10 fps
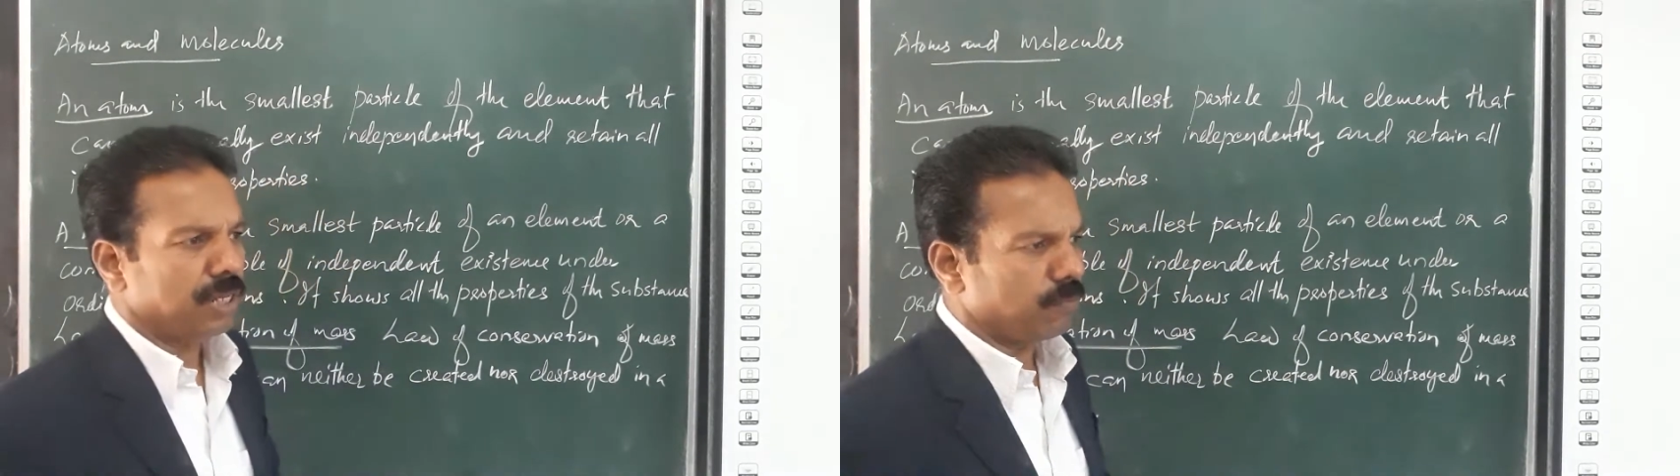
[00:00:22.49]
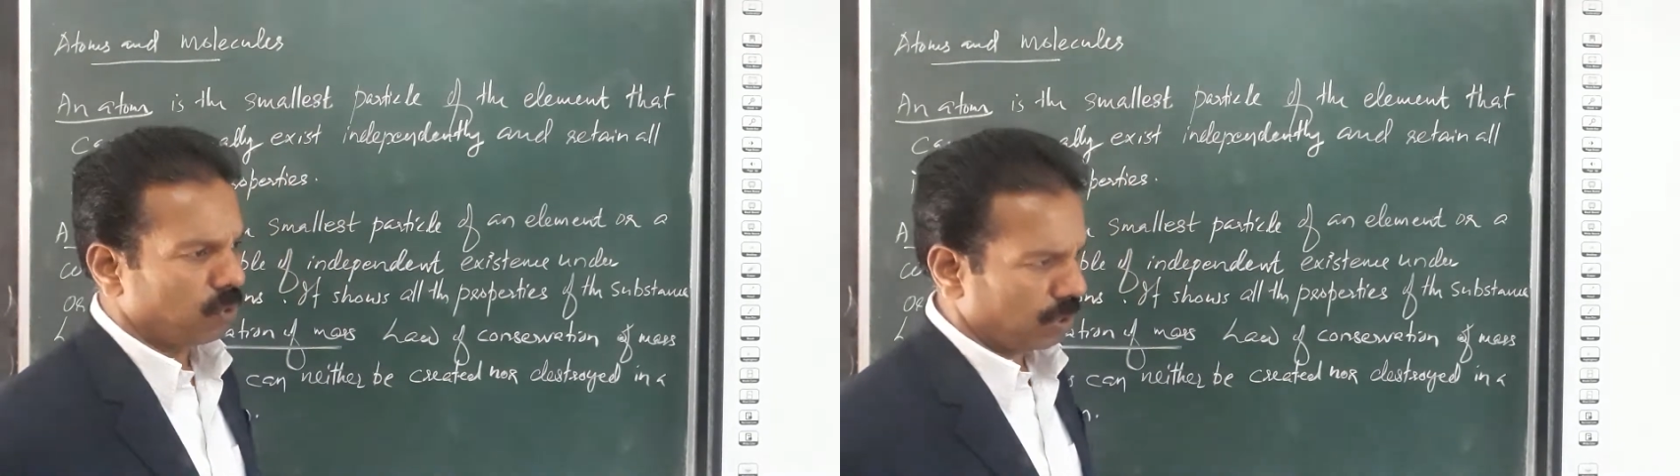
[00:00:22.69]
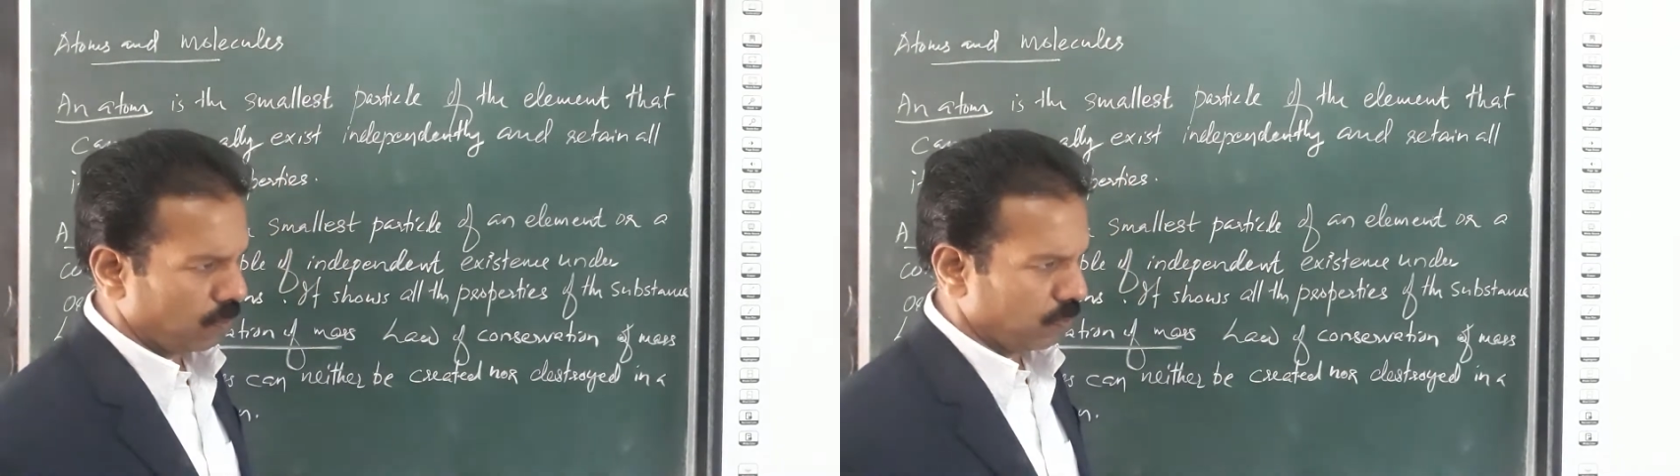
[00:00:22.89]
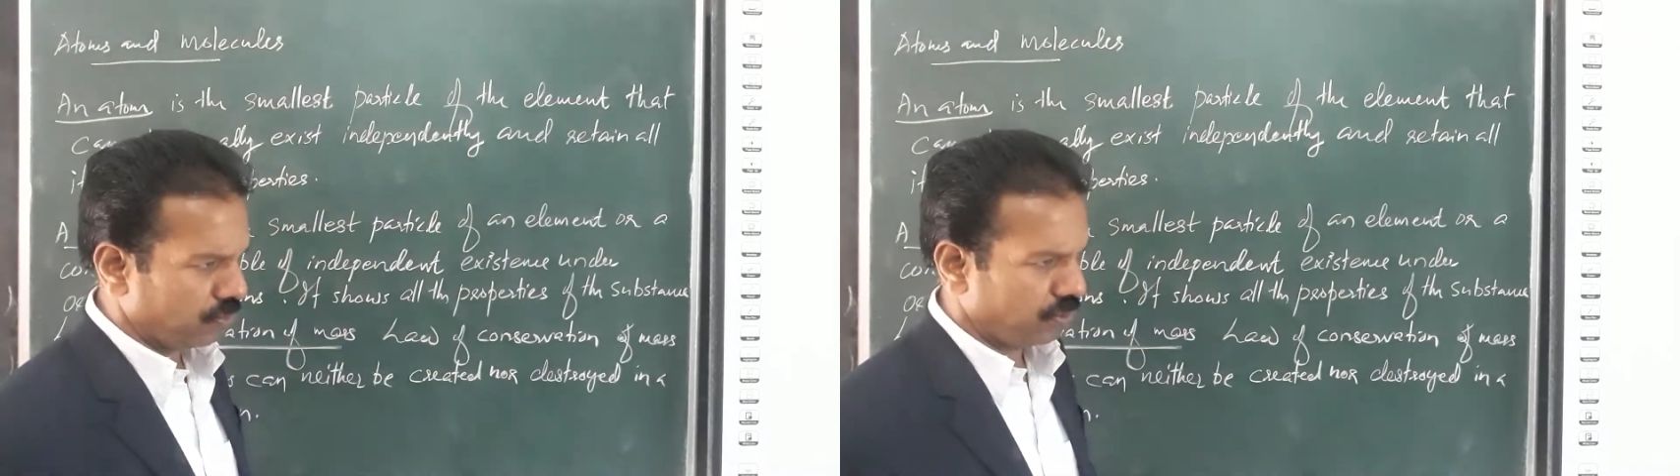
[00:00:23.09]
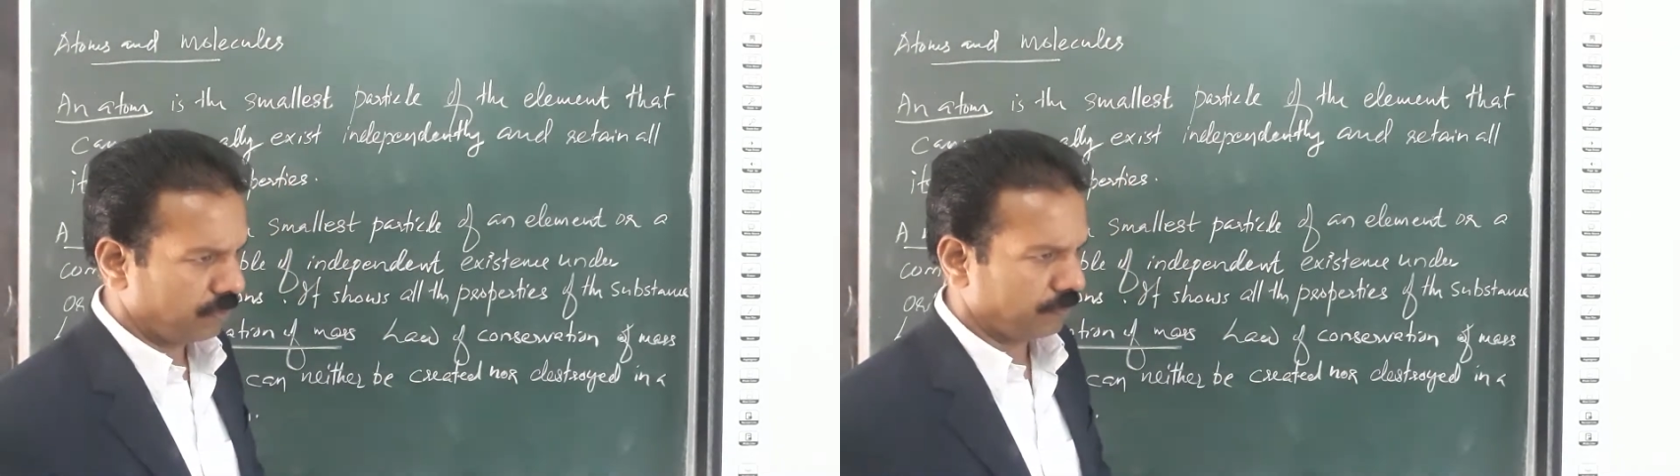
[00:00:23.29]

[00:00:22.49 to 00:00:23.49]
and molecules.